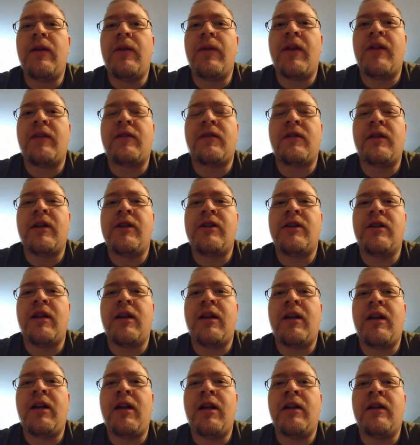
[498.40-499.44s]
The Escalation
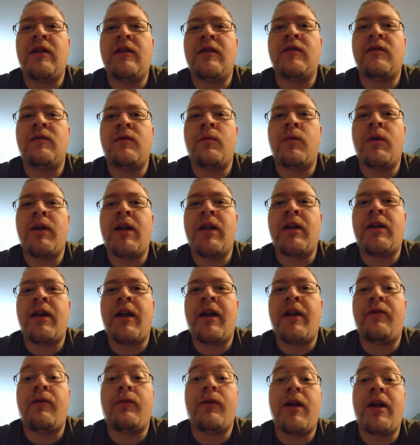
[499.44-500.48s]
League is we get
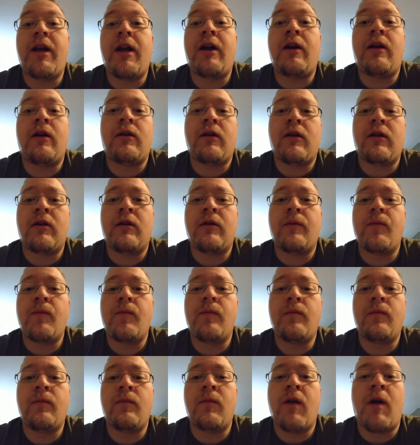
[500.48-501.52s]
a free character.
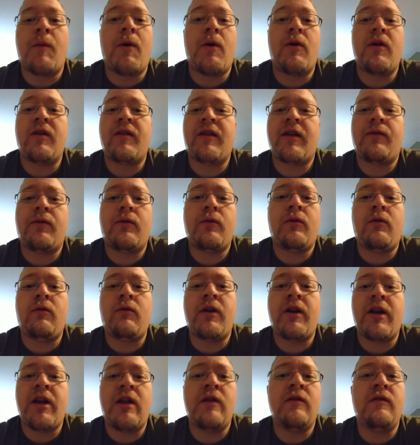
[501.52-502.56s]
Opponents have to
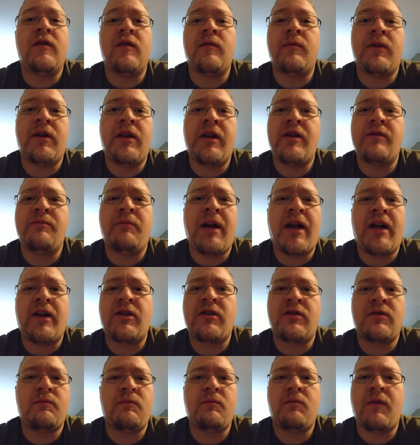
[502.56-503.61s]
agree to use them in each
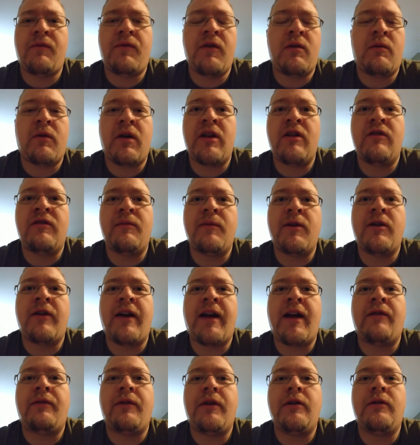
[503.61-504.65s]
match. If you don't want to use them, you don't
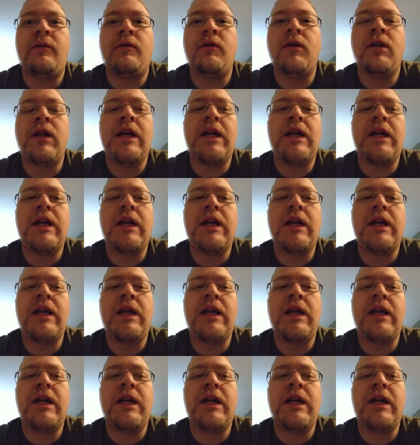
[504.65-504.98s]
have to.